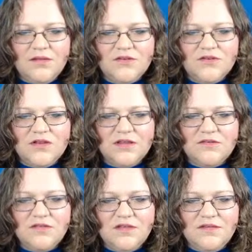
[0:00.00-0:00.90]
Let's
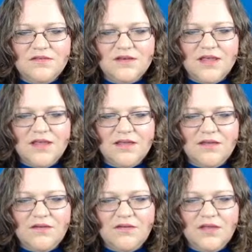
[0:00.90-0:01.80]
change this
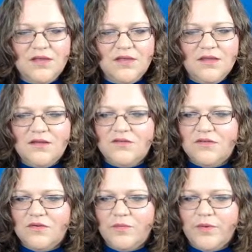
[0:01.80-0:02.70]
now
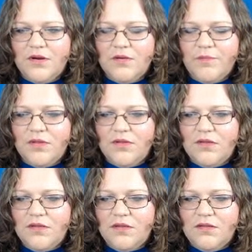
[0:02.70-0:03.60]
to
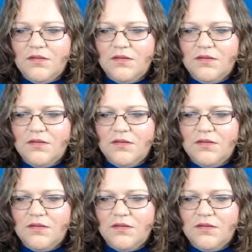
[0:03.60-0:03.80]
purple.